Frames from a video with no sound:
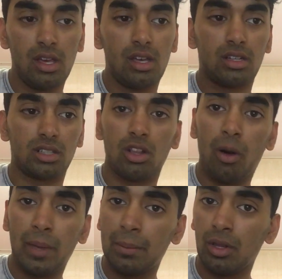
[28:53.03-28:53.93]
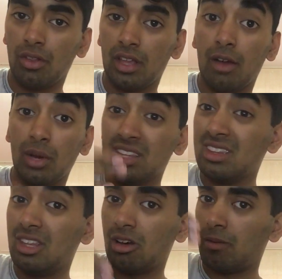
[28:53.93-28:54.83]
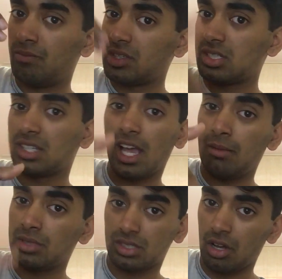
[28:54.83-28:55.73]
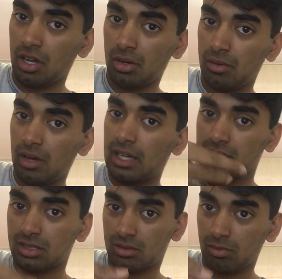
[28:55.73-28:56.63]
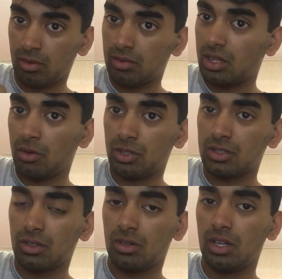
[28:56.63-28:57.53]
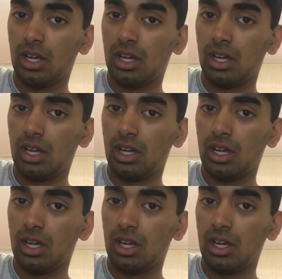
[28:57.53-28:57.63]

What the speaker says: Because a lot of people are in the same style as the original.